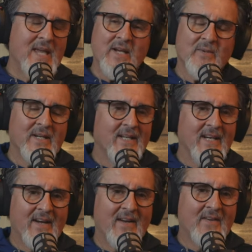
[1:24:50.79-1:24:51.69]
just be
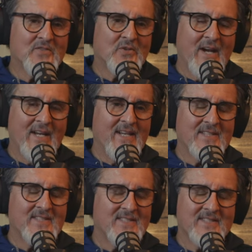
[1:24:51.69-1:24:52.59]
angry. Yeah. I, have tried
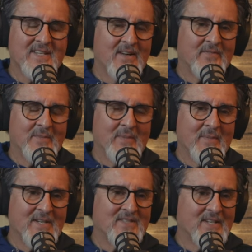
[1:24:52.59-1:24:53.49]
it; it's just not for
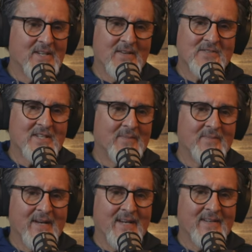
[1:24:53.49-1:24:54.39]
me. My son loves it.
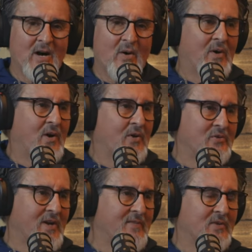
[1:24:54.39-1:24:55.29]
I'm I, I'll
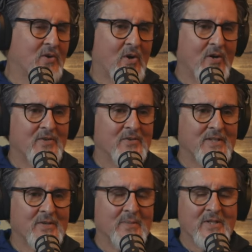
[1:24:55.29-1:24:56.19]
I'll drive the cart and
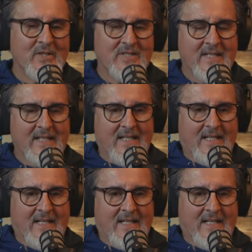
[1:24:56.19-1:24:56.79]
drink the beers.